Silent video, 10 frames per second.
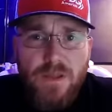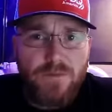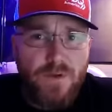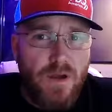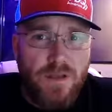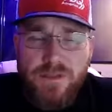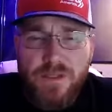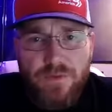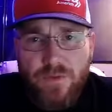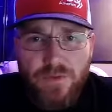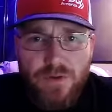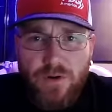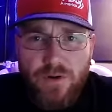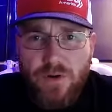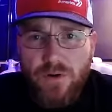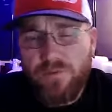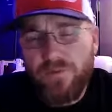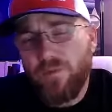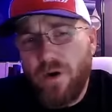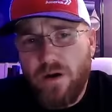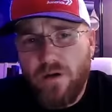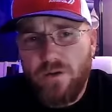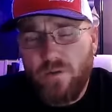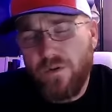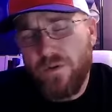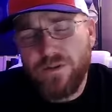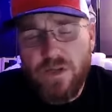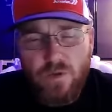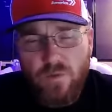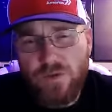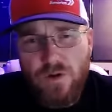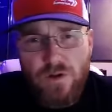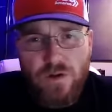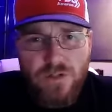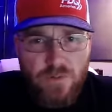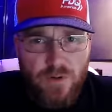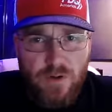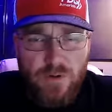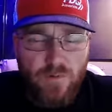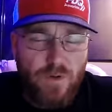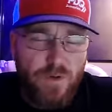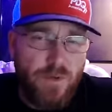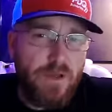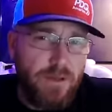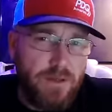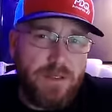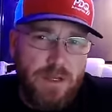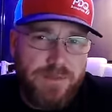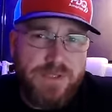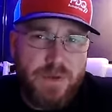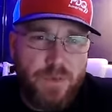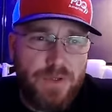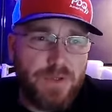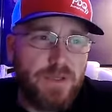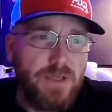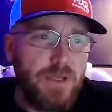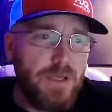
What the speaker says: If not, see if they'll turn it on, if the buyer or the seller will turn it on temporarily for you. A lot of times they will.